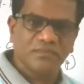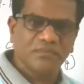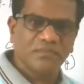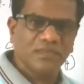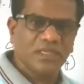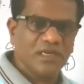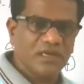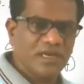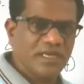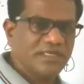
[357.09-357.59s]

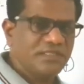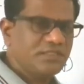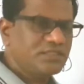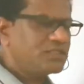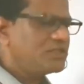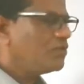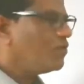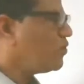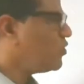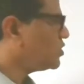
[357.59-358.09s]
let's
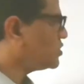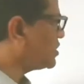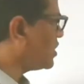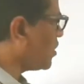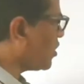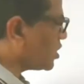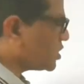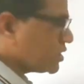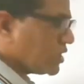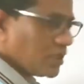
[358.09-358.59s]
see what
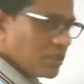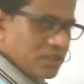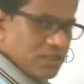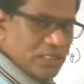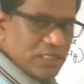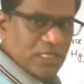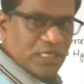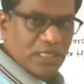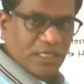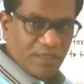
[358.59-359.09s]

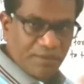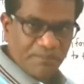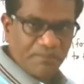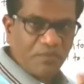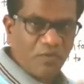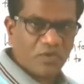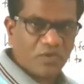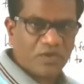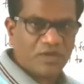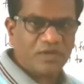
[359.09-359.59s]
other
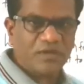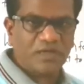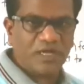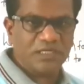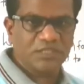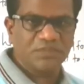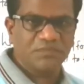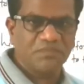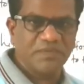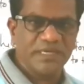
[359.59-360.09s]
important
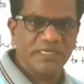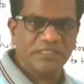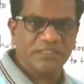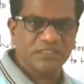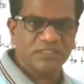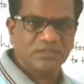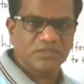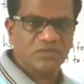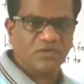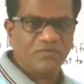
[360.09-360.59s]

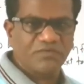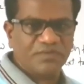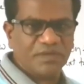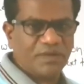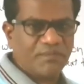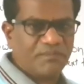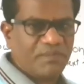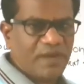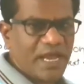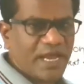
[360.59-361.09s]
aspects of
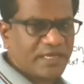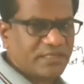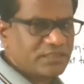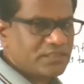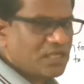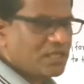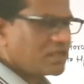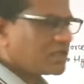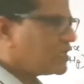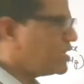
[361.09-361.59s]
the plants
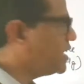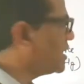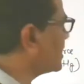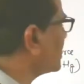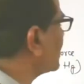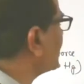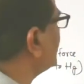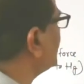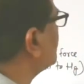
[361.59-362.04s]
are related with